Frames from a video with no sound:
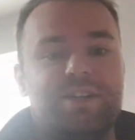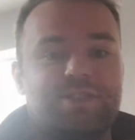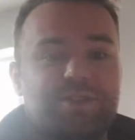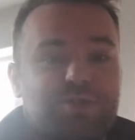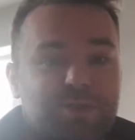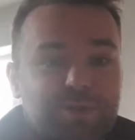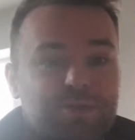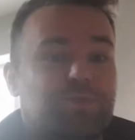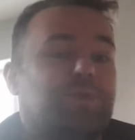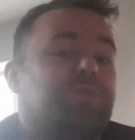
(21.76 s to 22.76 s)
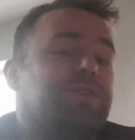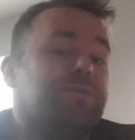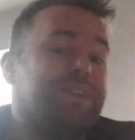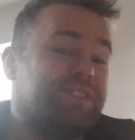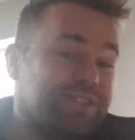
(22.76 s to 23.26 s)
So soon the woodwork
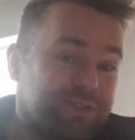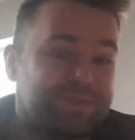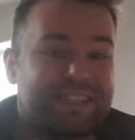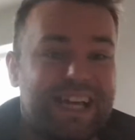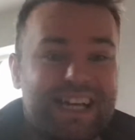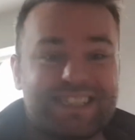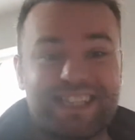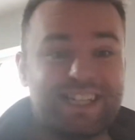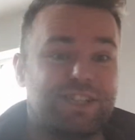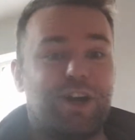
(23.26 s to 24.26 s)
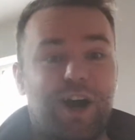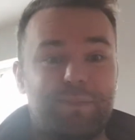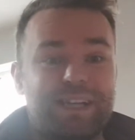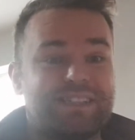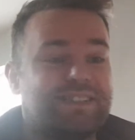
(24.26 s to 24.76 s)
will be done upstairs, and then it's
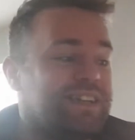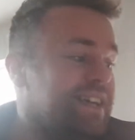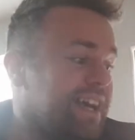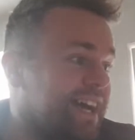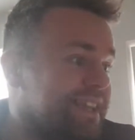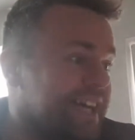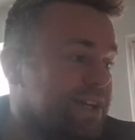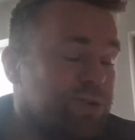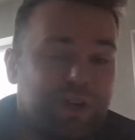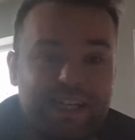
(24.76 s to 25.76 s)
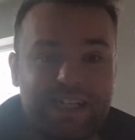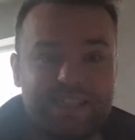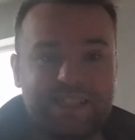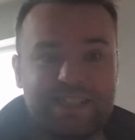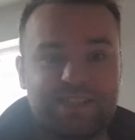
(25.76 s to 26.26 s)
carpets, and then all it
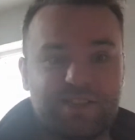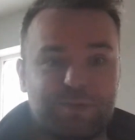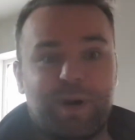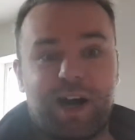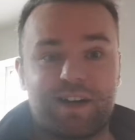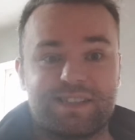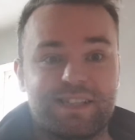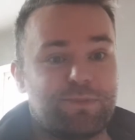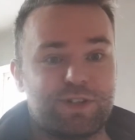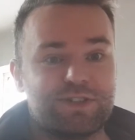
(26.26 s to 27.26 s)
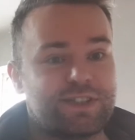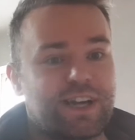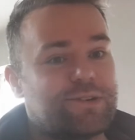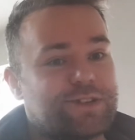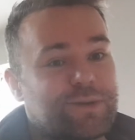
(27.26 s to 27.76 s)
is the sparks, and then we're good to
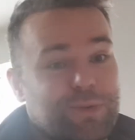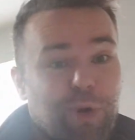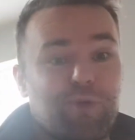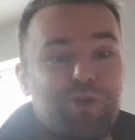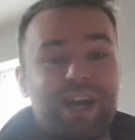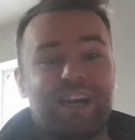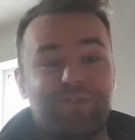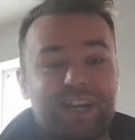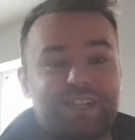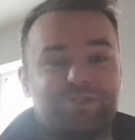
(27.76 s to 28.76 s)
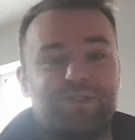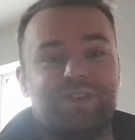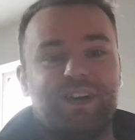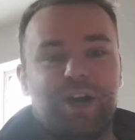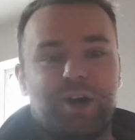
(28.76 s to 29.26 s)
go. So we're really sort
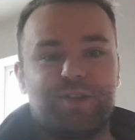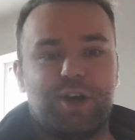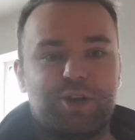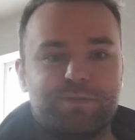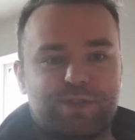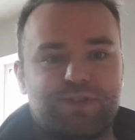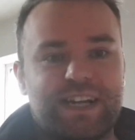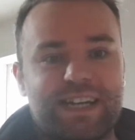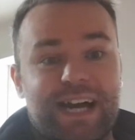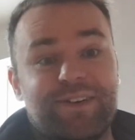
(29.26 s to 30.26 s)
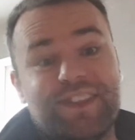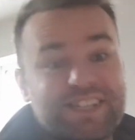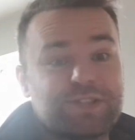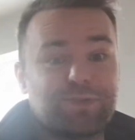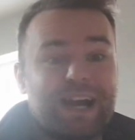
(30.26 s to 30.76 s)
of on the home straight now, and
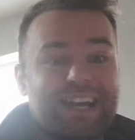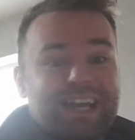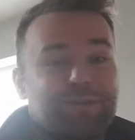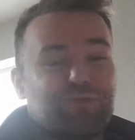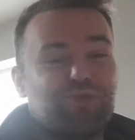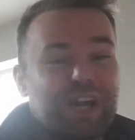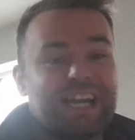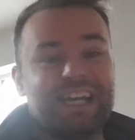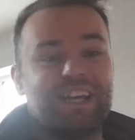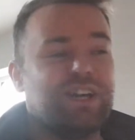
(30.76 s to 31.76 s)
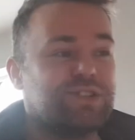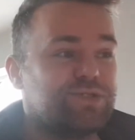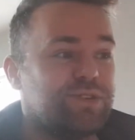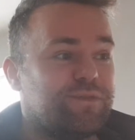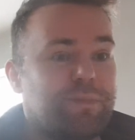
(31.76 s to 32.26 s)
this is where it can really
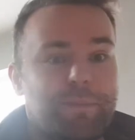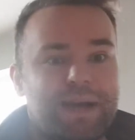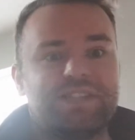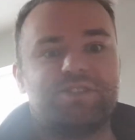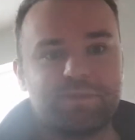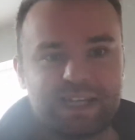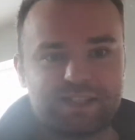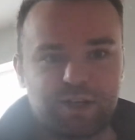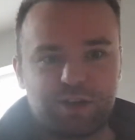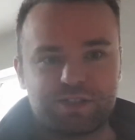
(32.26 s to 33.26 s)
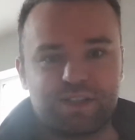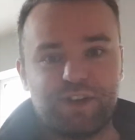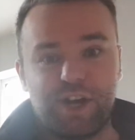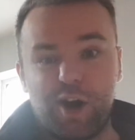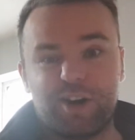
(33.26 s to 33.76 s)
sort of momentum gets lost if
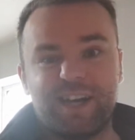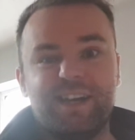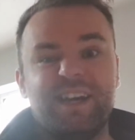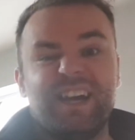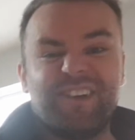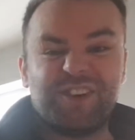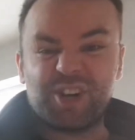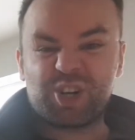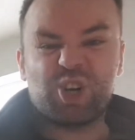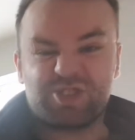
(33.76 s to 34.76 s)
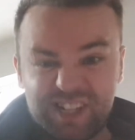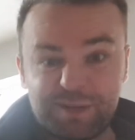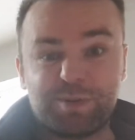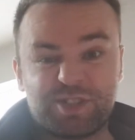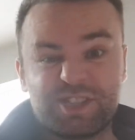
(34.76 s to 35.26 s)
you're not on it, if you're not constantly
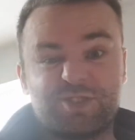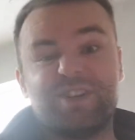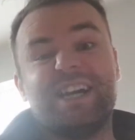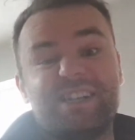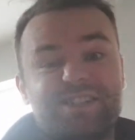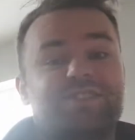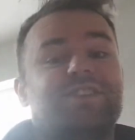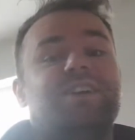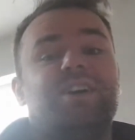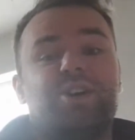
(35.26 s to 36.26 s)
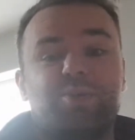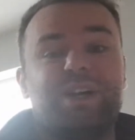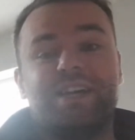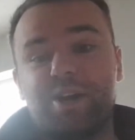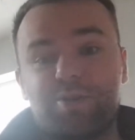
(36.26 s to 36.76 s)
pushing the trades to
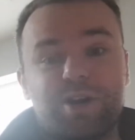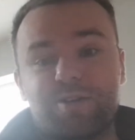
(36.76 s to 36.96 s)
quickly go,